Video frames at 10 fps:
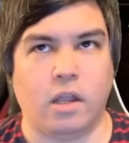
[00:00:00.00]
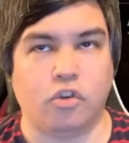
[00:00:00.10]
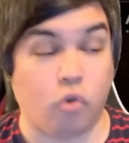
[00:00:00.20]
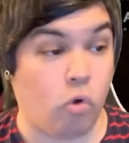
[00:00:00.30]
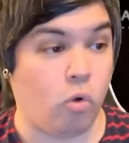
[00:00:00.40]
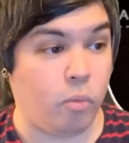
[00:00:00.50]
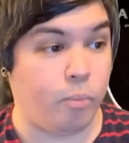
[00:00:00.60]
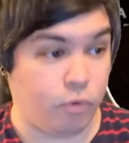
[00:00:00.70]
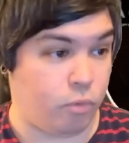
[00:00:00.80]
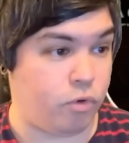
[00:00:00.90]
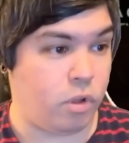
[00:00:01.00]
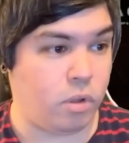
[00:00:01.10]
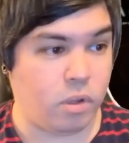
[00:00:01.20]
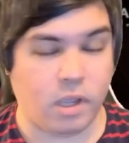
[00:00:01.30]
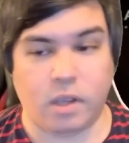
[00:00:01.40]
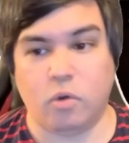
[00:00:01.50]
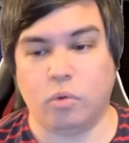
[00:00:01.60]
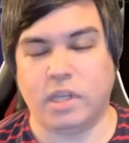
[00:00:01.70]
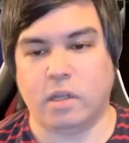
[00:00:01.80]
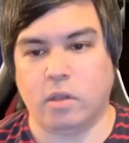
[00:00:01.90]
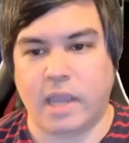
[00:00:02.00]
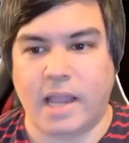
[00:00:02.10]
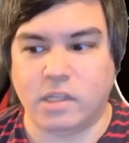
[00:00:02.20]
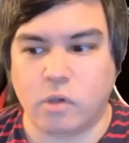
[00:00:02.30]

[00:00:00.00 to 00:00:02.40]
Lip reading: Troll Brute. Who we'll take a look at.